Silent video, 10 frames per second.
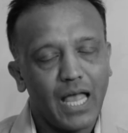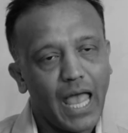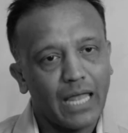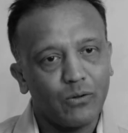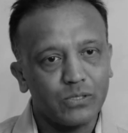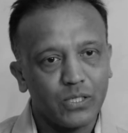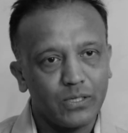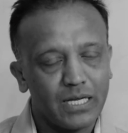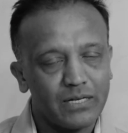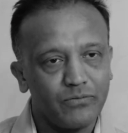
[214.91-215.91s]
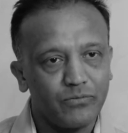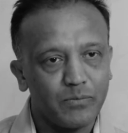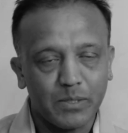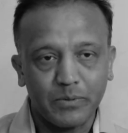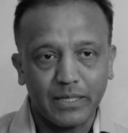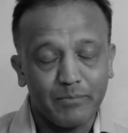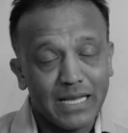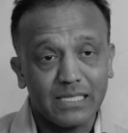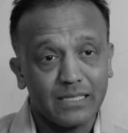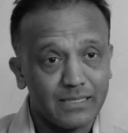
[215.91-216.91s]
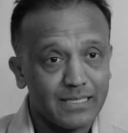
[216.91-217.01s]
and also learn from some of the amazing things